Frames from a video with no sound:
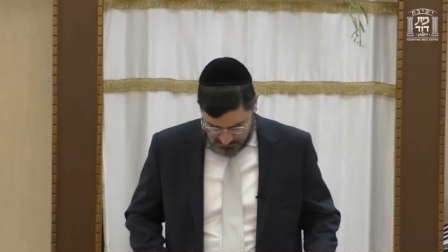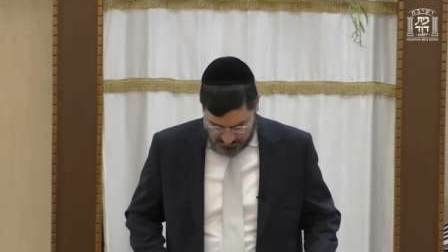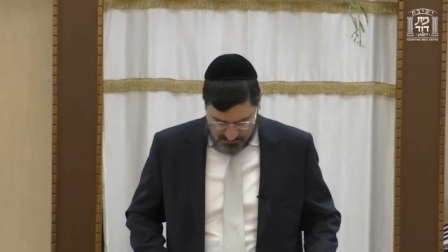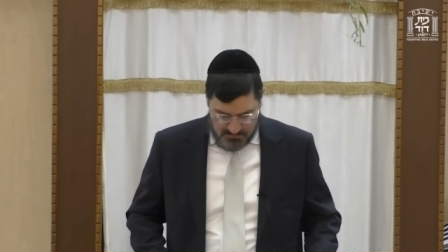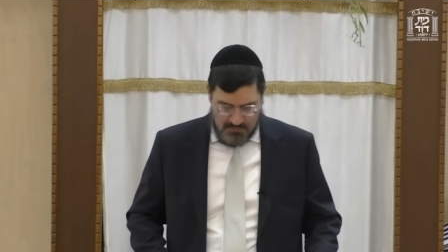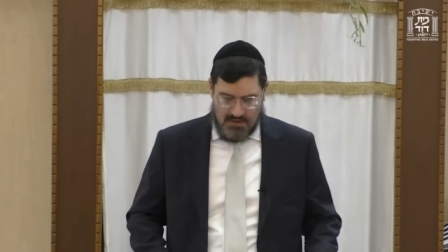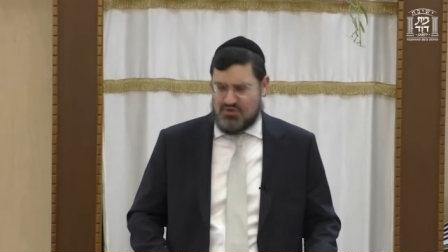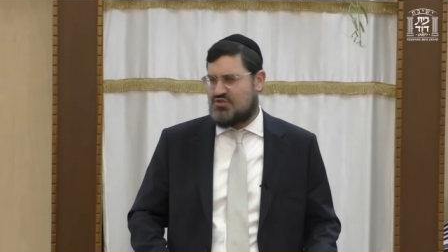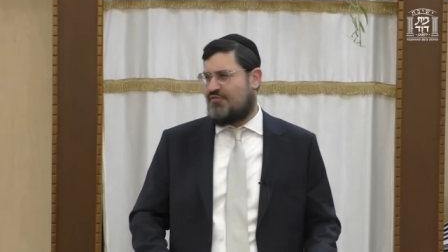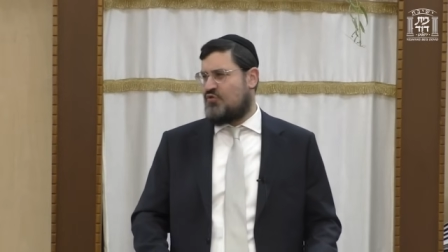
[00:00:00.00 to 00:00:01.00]
And
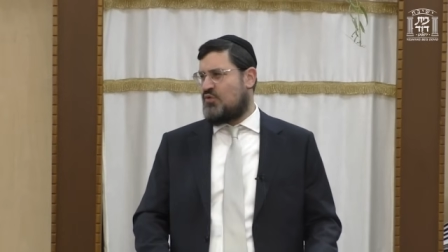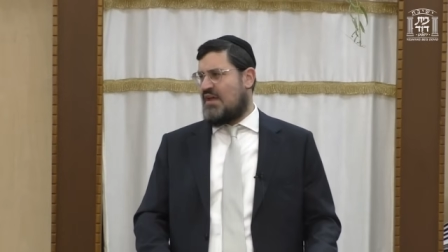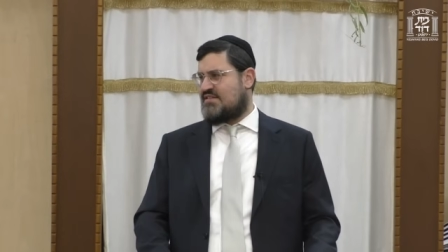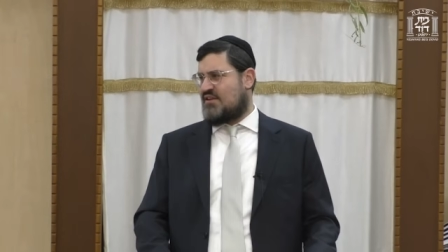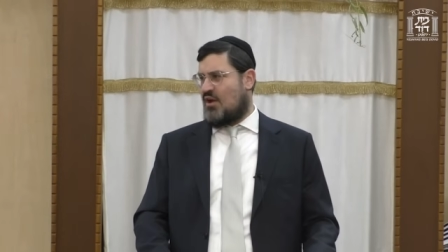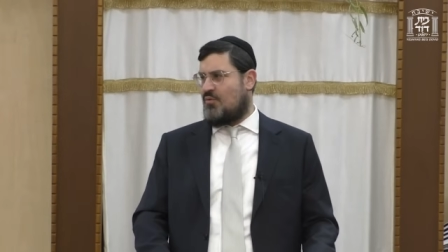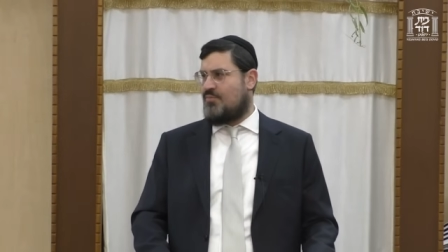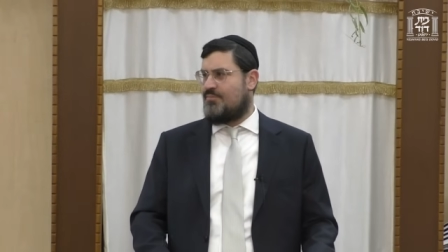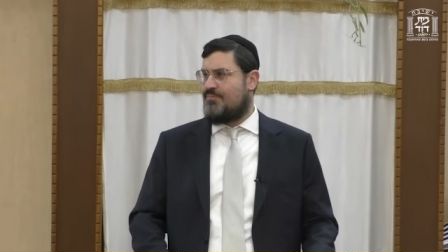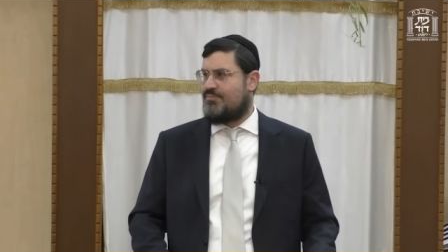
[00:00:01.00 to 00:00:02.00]
just a few days ago,
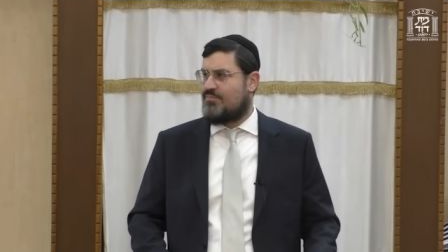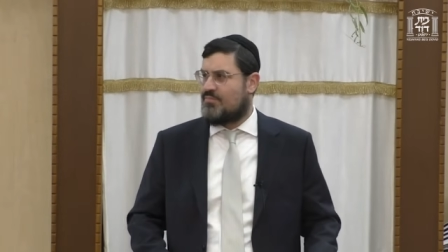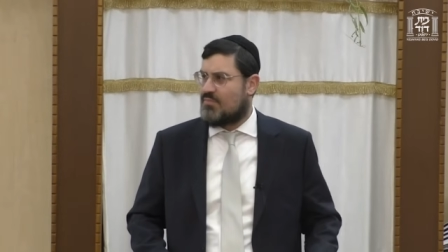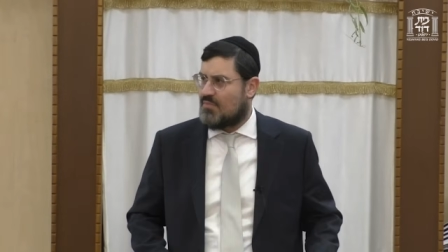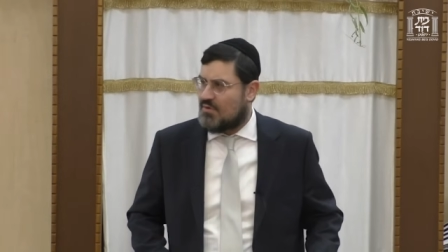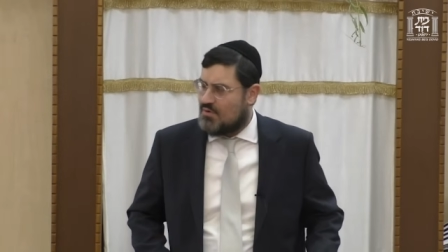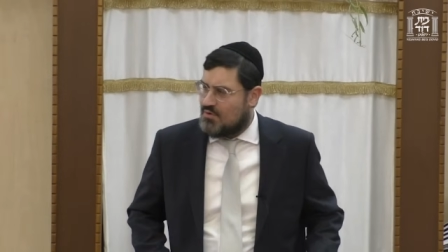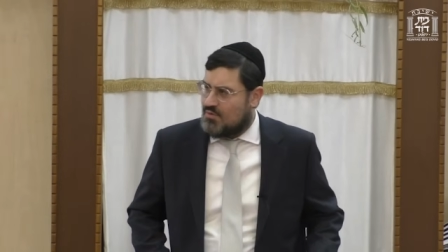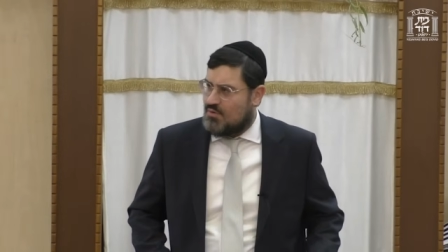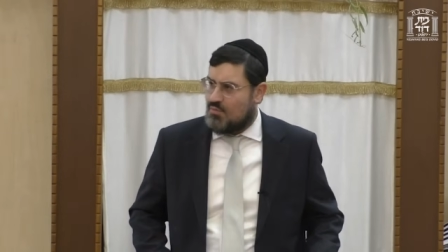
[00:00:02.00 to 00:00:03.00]

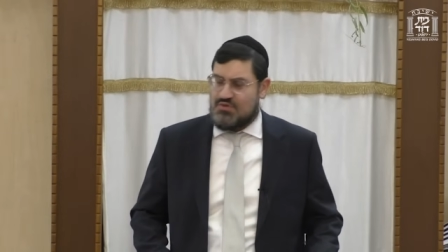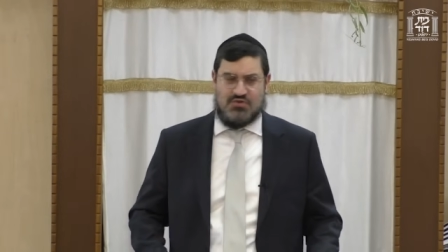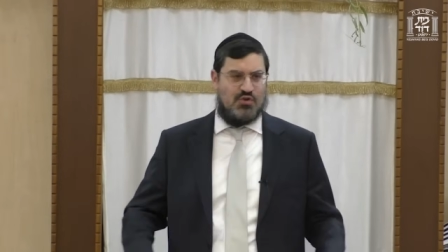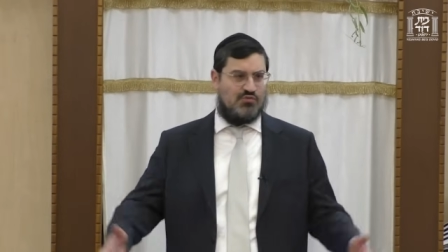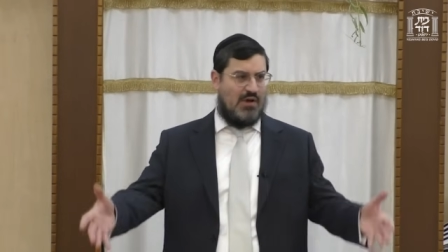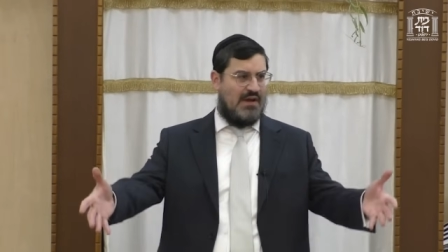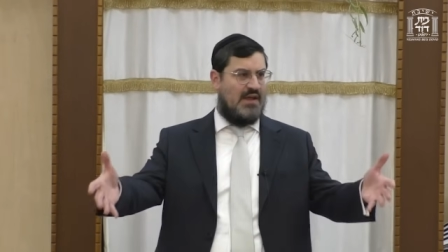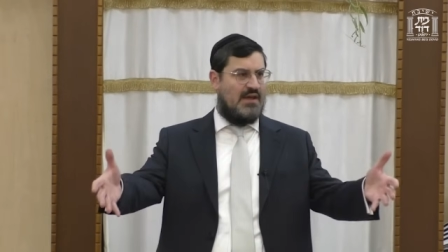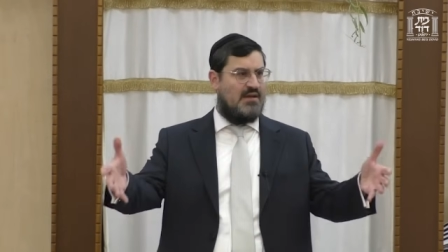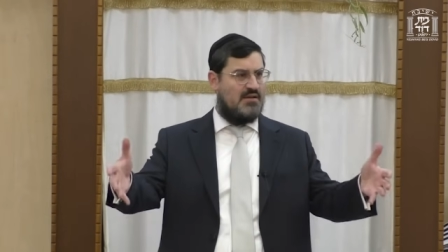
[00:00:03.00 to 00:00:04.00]
we stood right
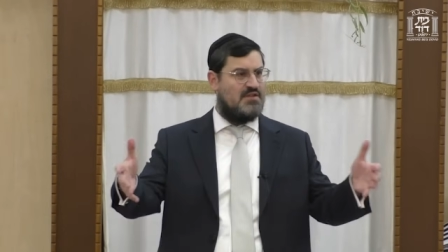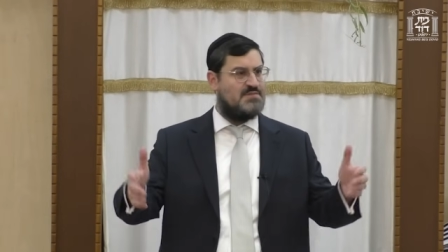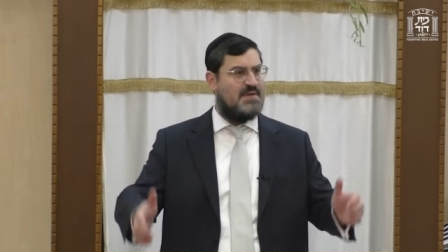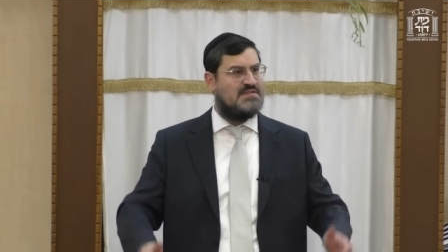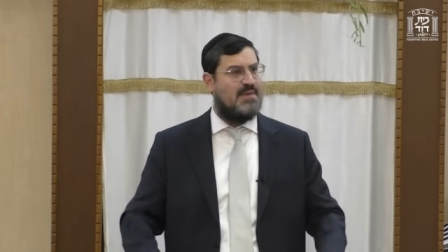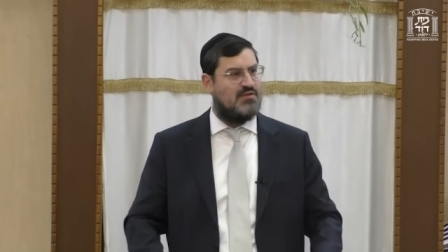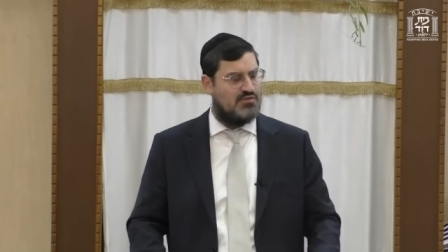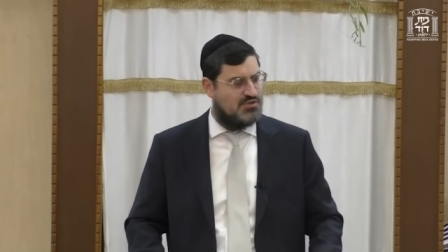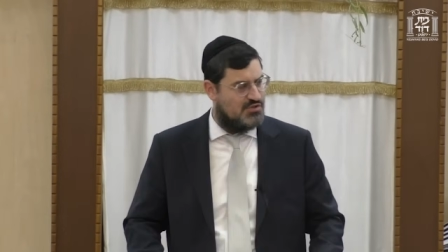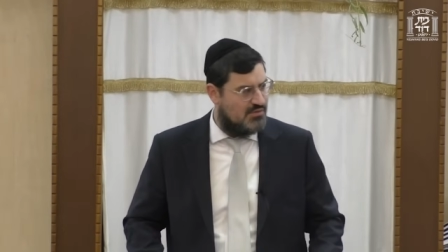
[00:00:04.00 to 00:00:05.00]
here in this space of
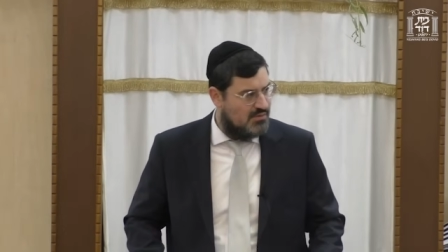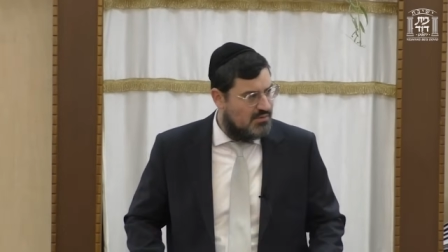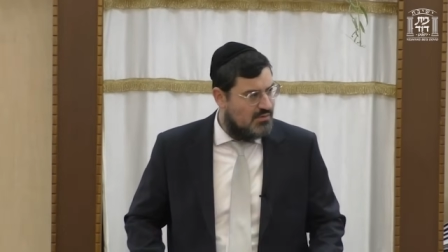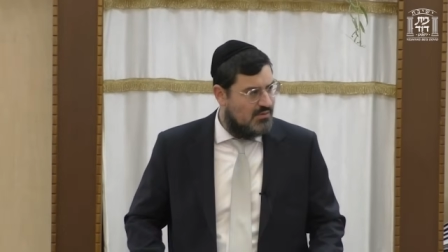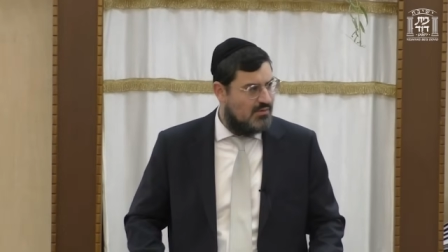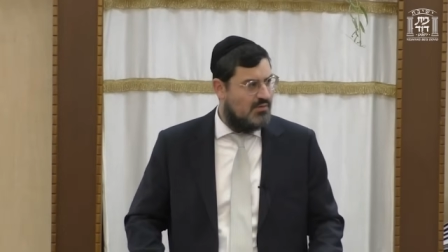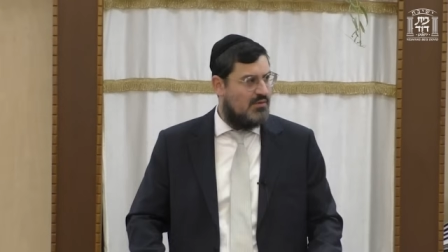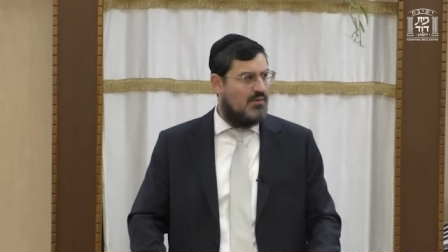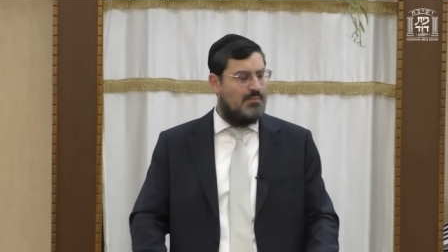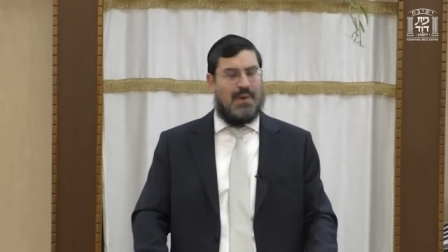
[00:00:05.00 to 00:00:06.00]
Medrash,
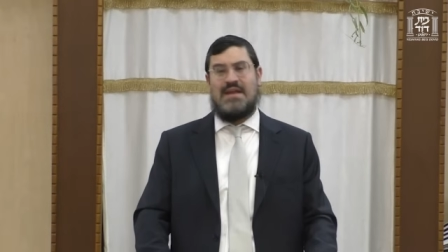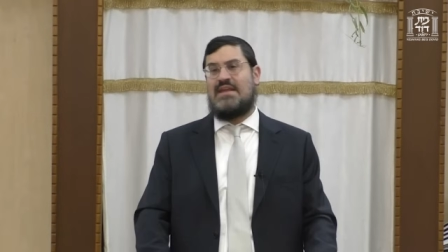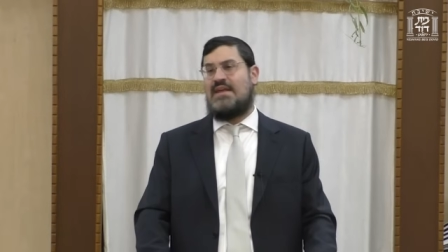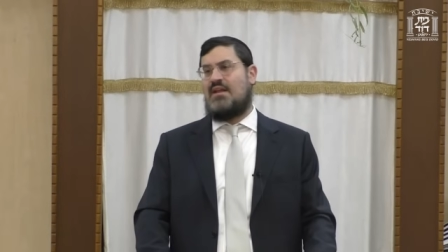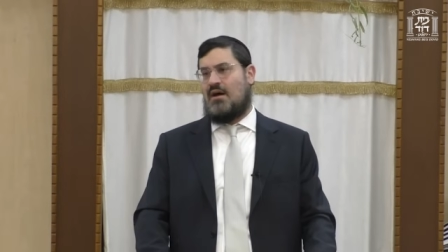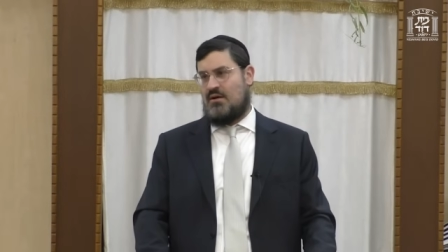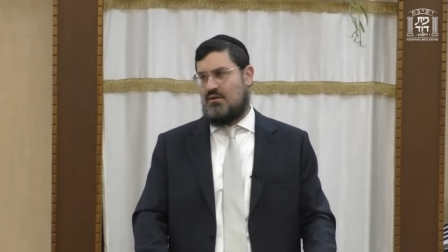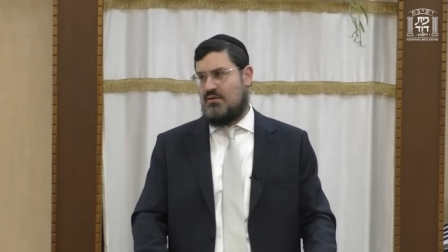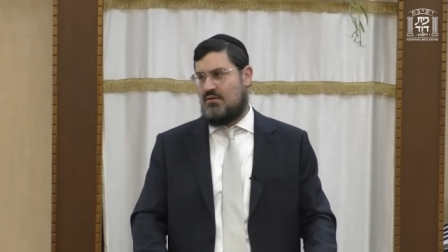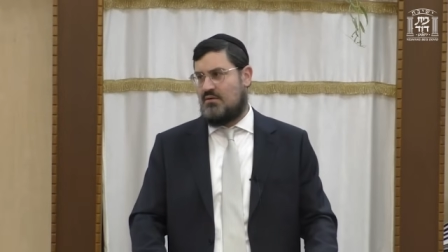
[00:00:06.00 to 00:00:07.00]
by Ne'ilah,
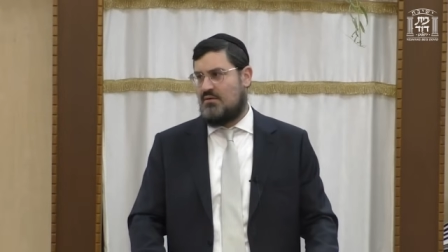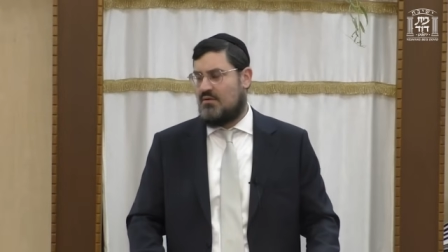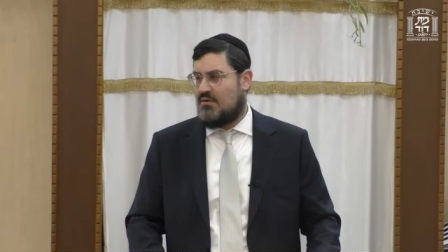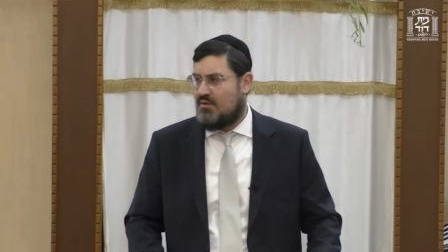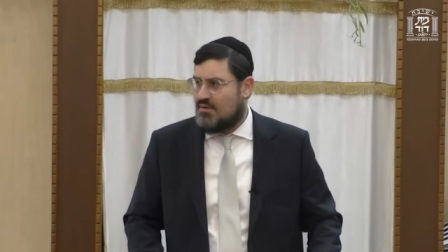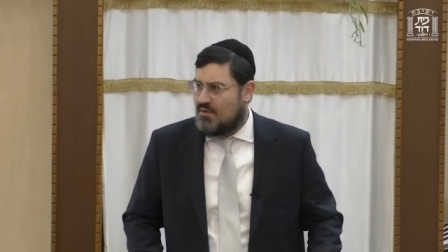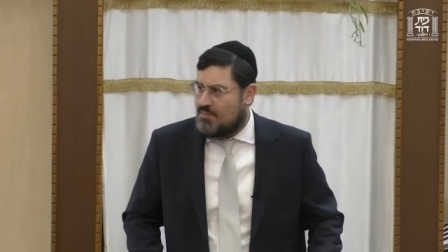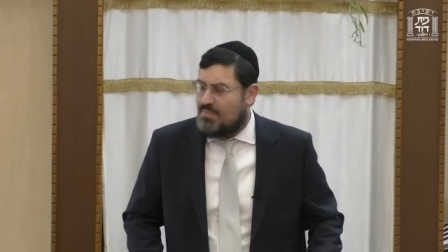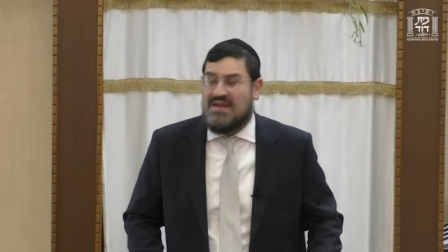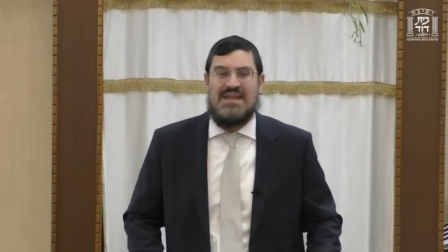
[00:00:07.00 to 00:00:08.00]

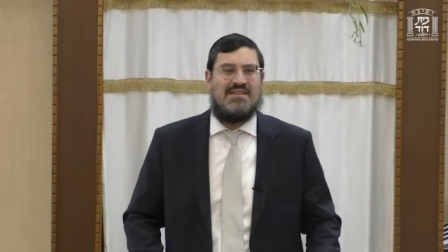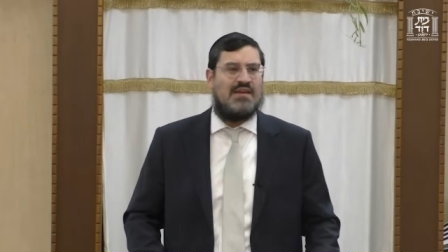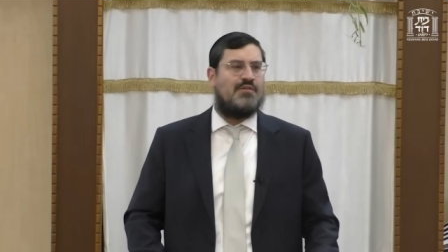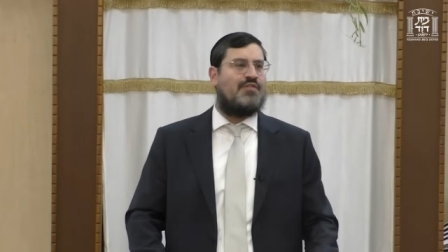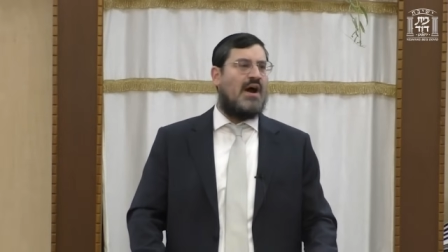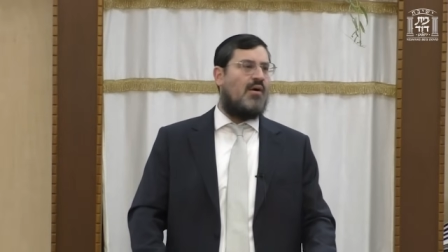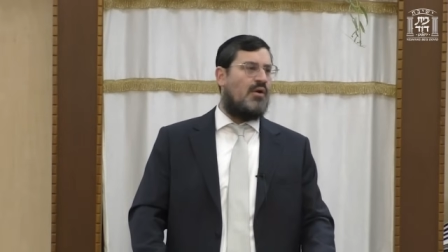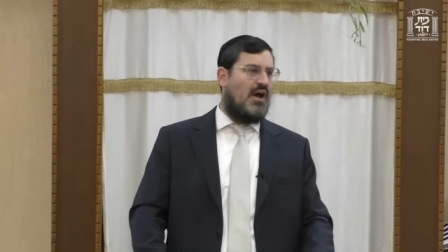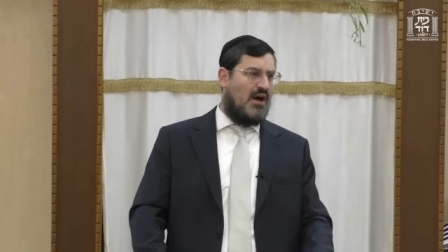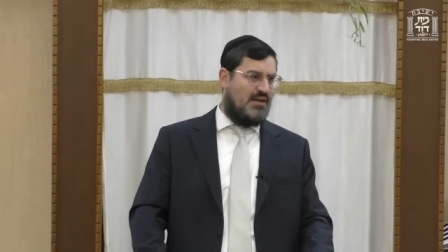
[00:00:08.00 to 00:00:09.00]
pleading for our
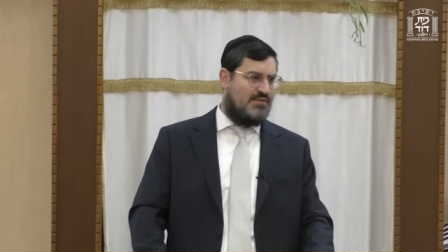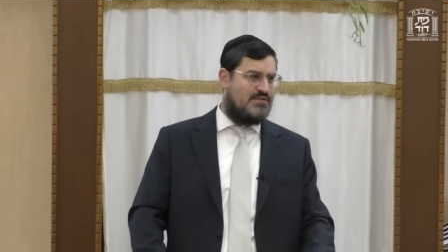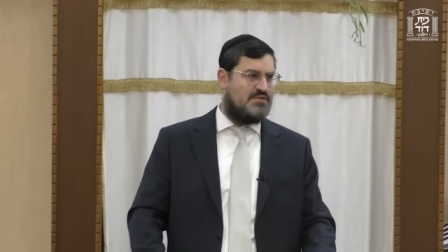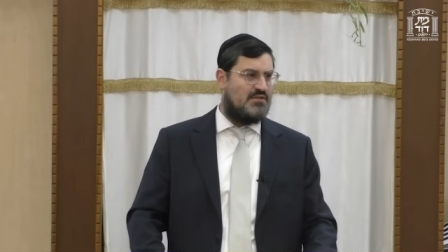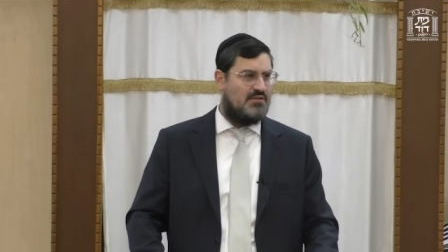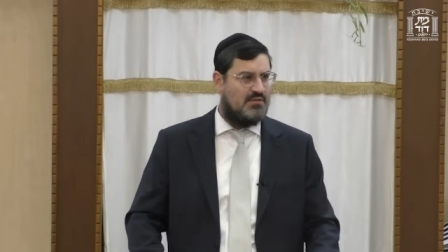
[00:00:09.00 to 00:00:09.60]
lives,